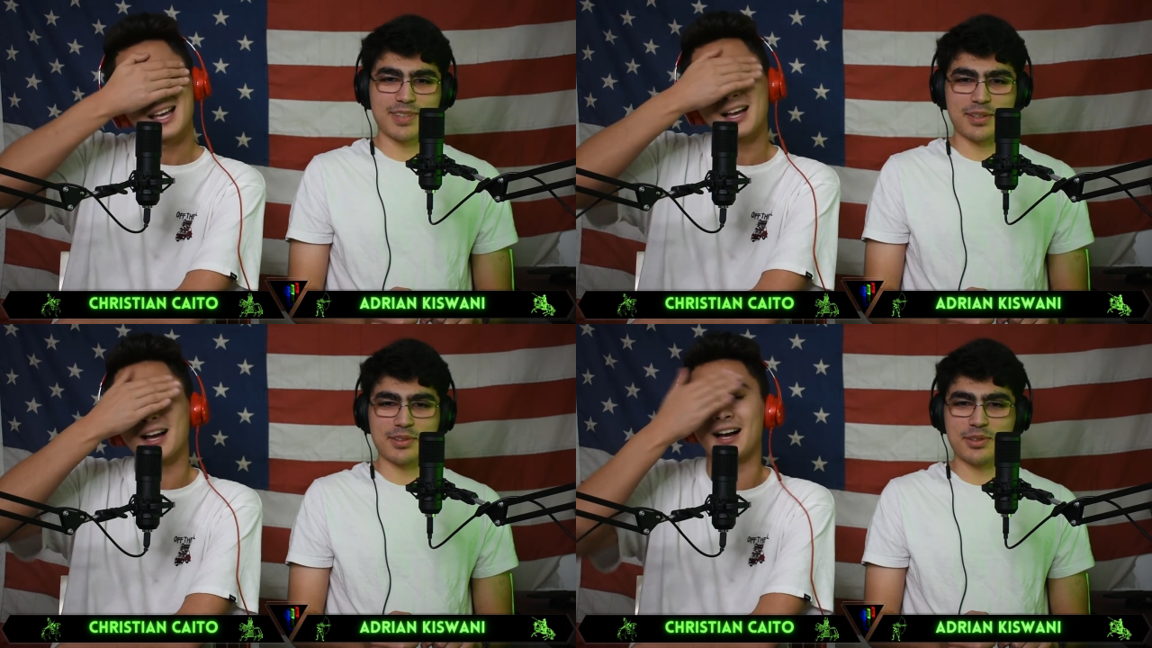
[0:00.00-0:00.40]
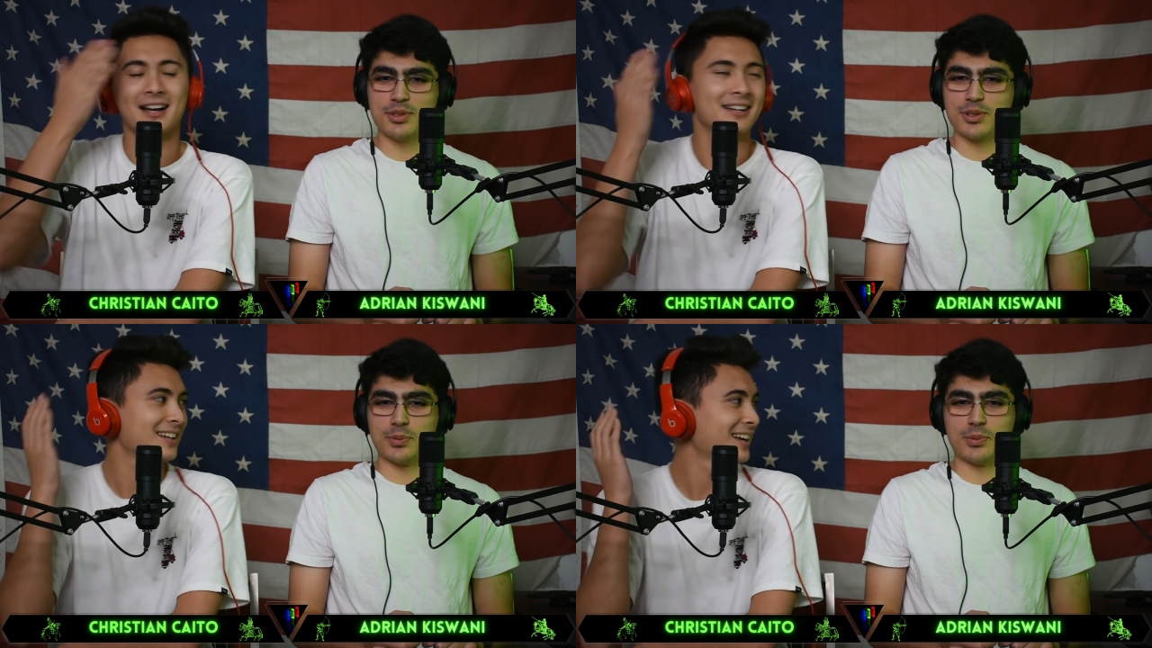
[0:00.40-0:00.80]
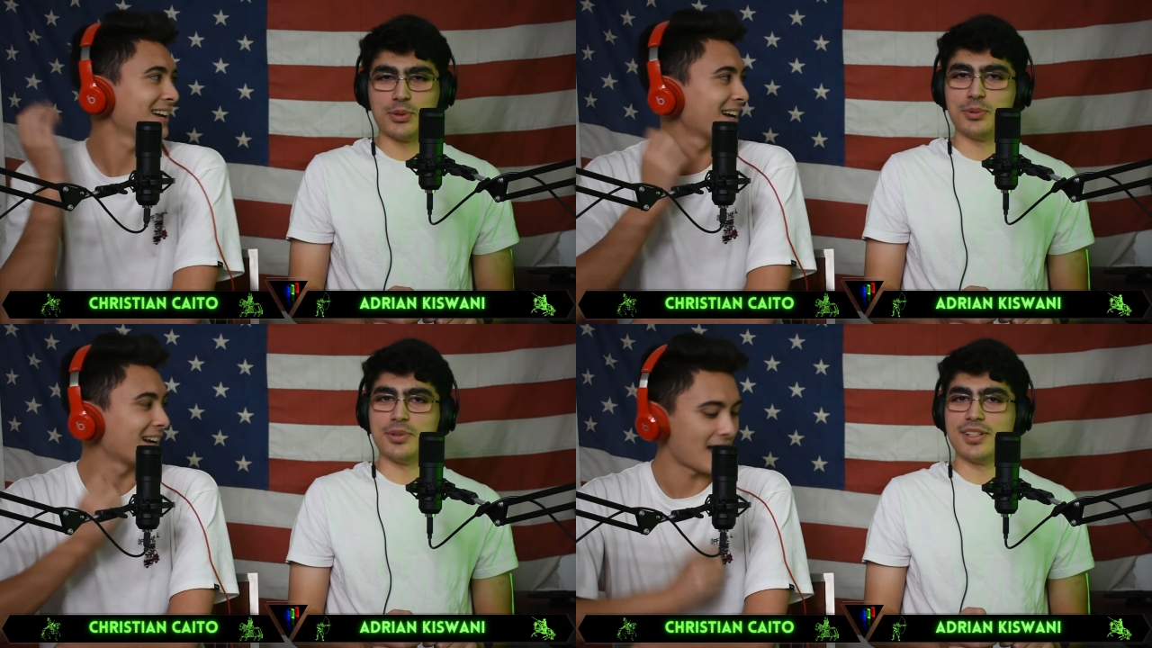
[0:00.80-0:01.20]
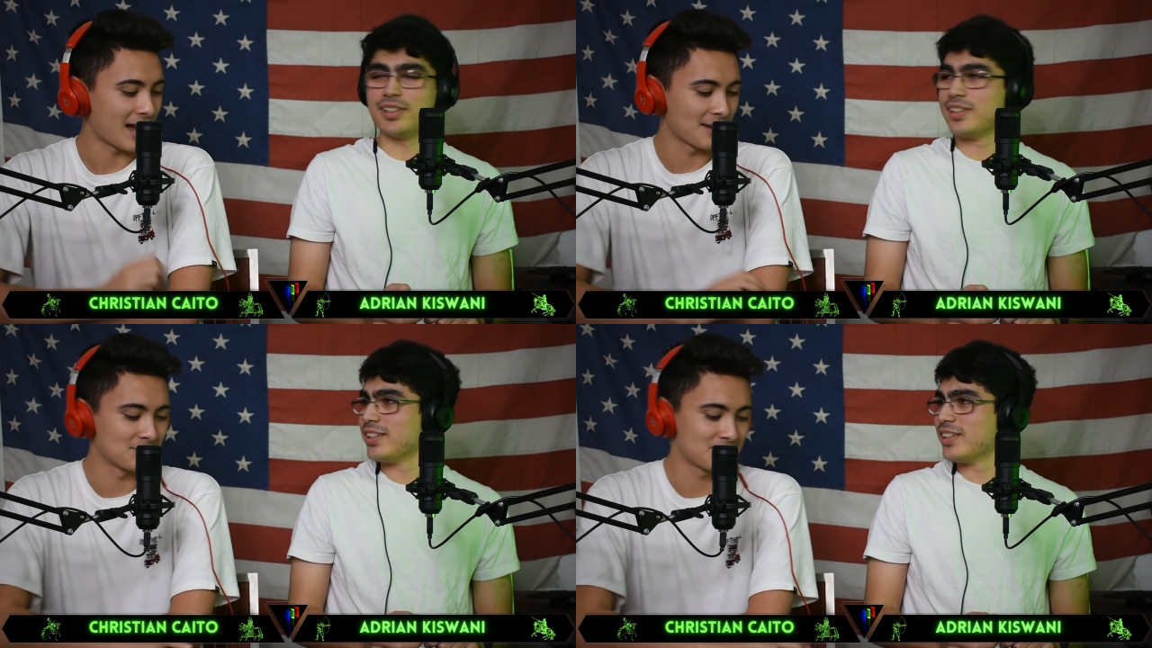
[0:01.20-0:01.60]
Speaker 1: Wow, you just wooed
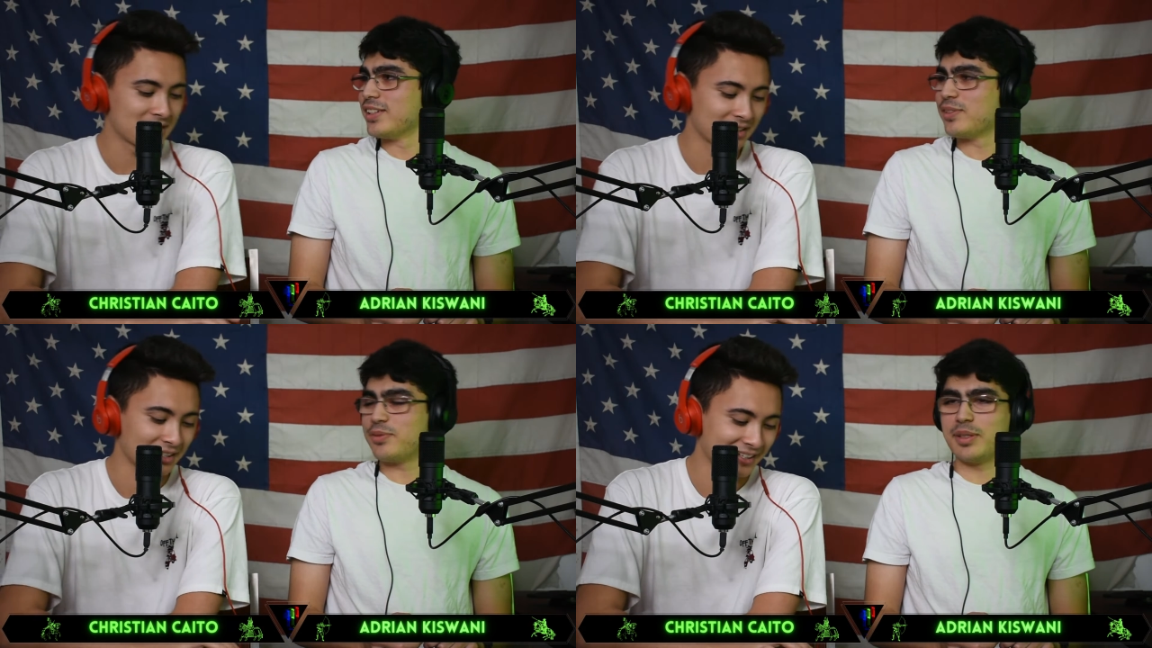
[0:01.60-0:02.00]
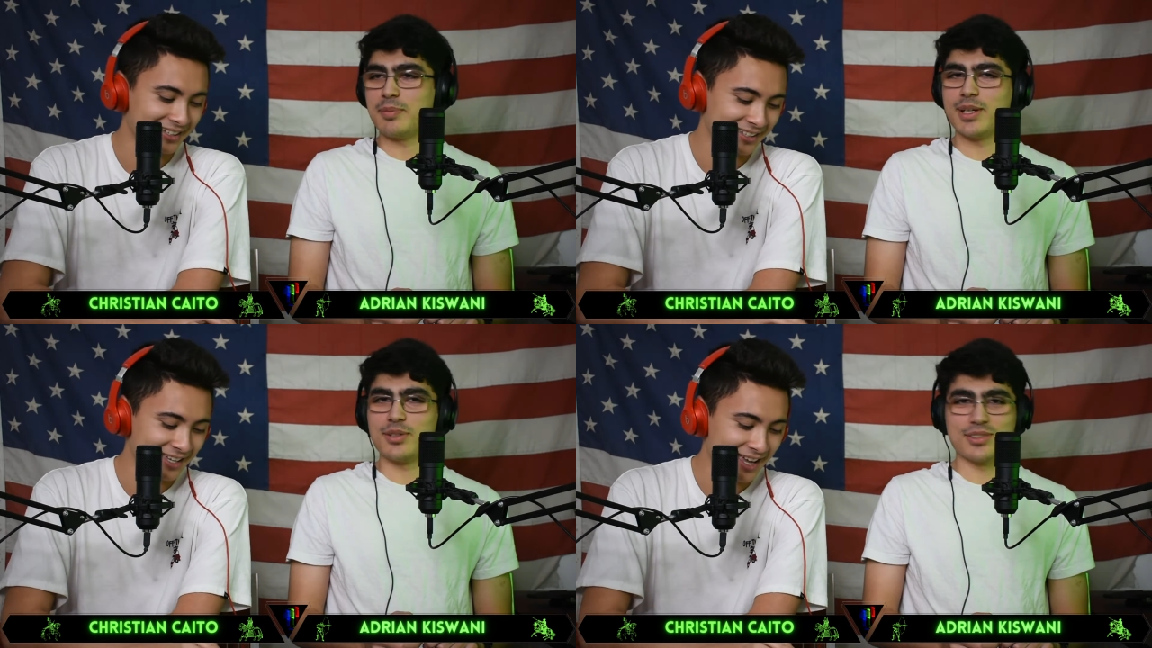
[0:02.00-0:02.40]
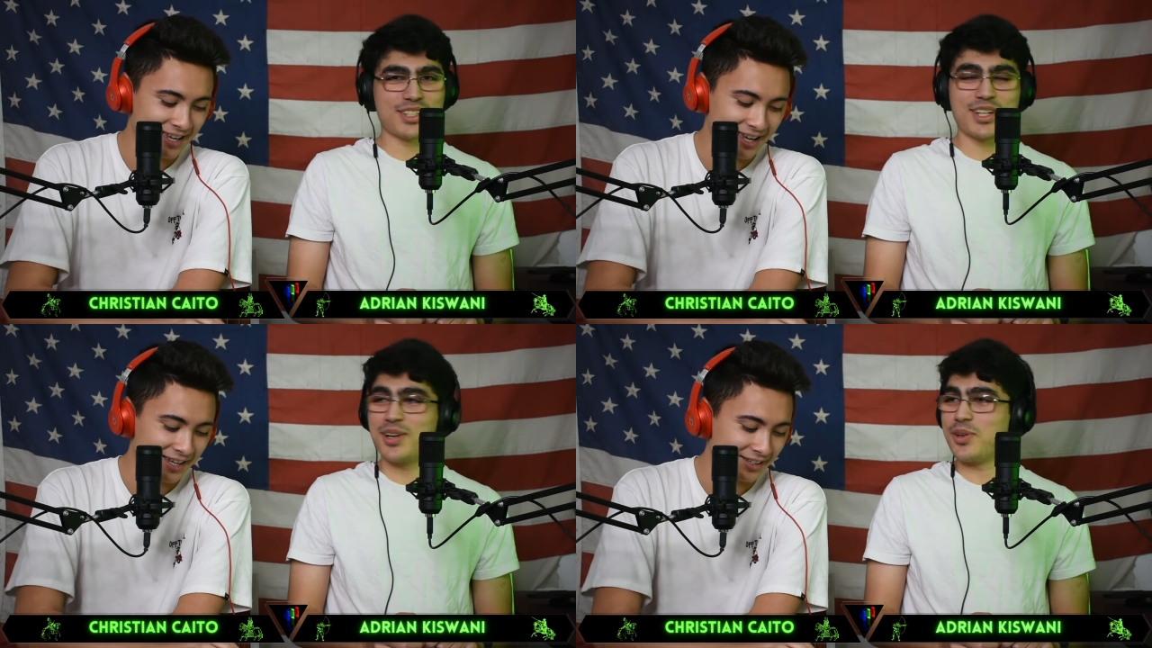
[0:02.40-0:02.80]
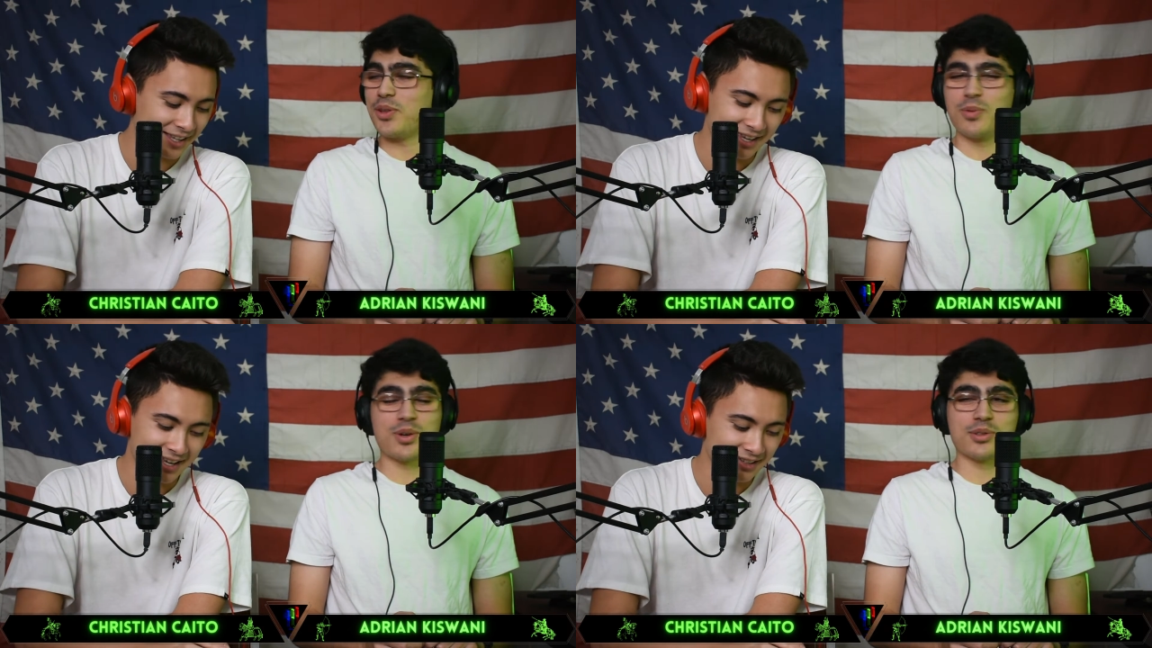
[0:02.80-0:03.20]
I'm look, females hey, hey, the
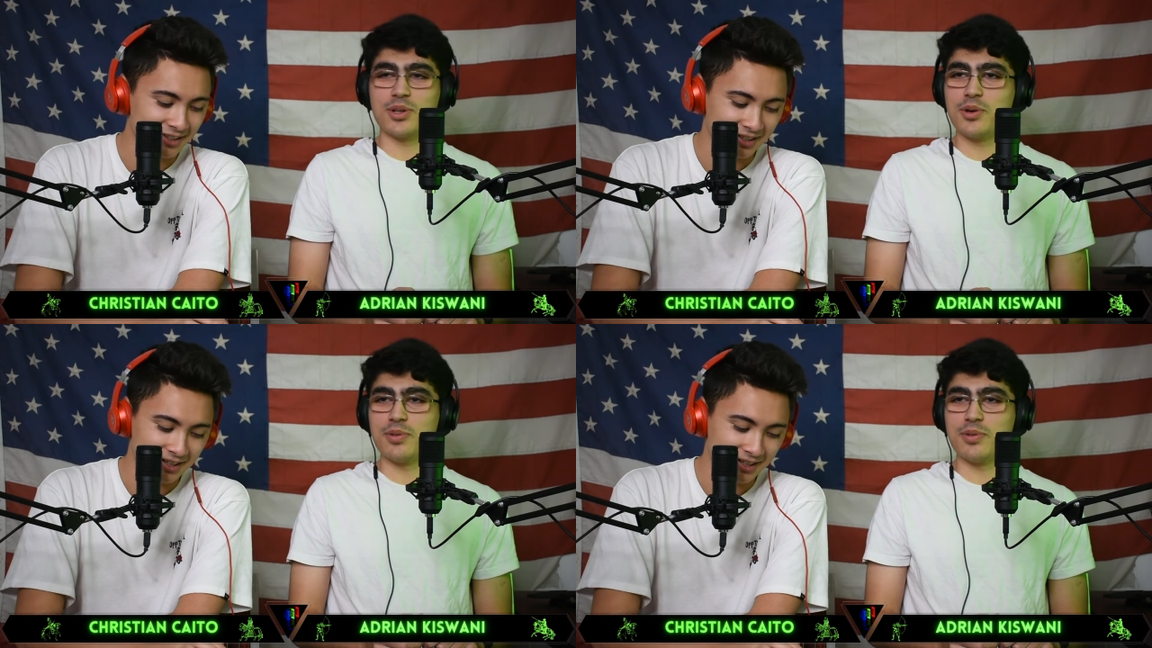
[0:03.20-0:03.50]
hey, world hey, look,